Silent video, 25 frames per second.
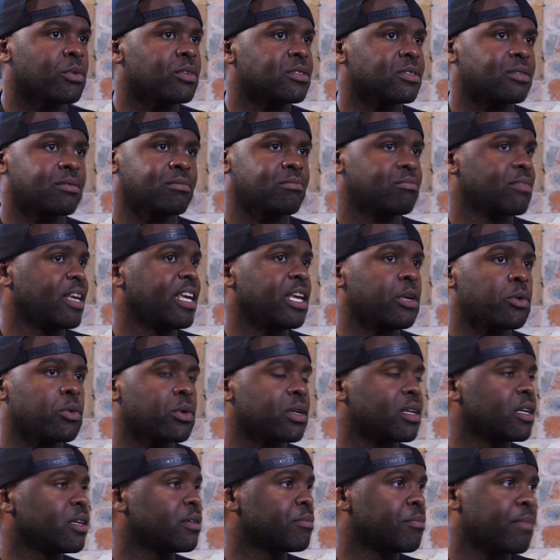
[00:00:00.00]
There was
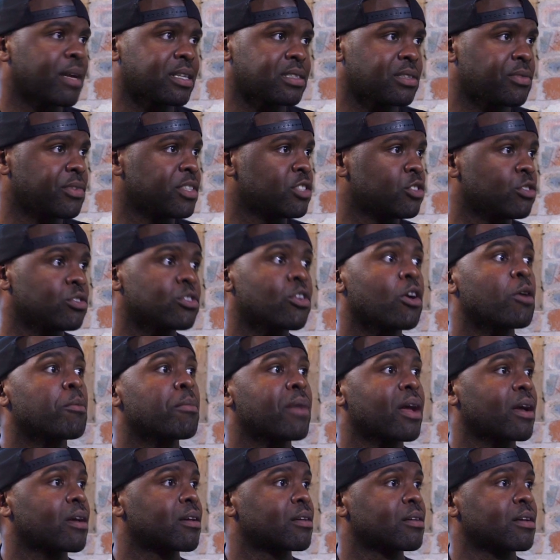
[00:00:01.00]
equally massive issues
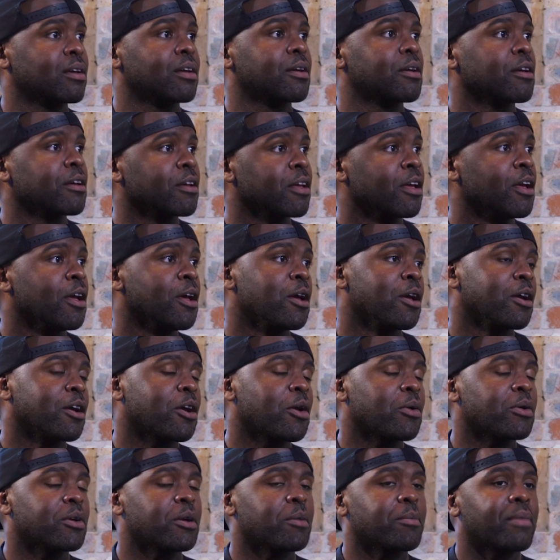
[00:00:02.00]
going
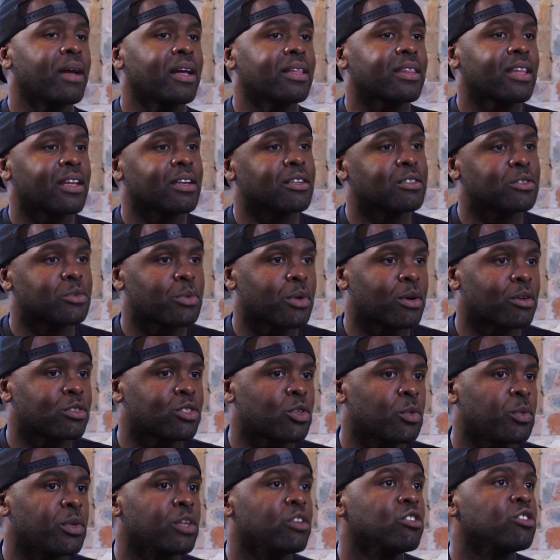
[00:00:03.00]
on back then as
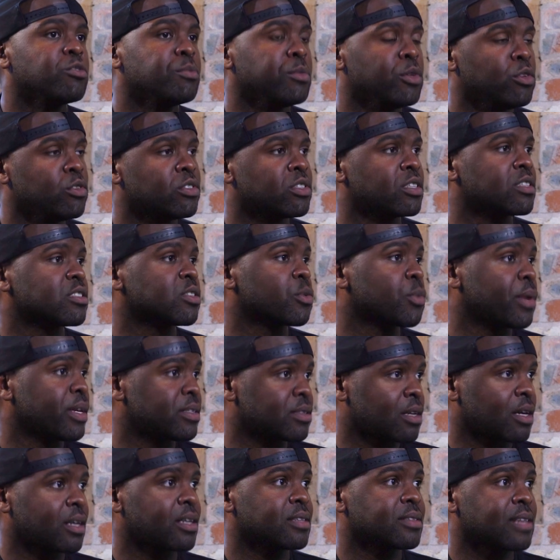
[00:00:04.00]
well. So we use music as a
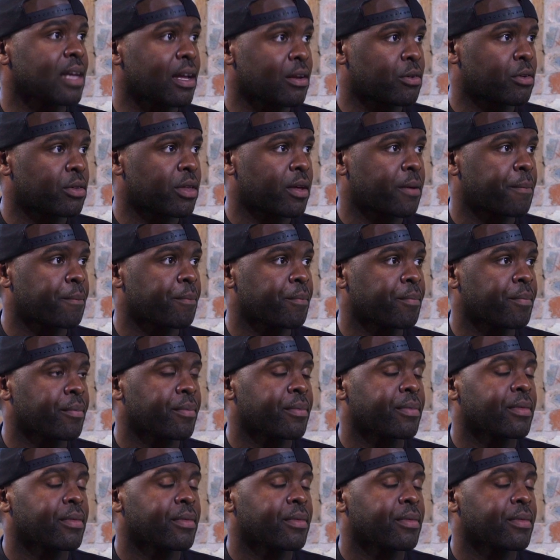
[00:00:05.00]
way to kind of tackle that.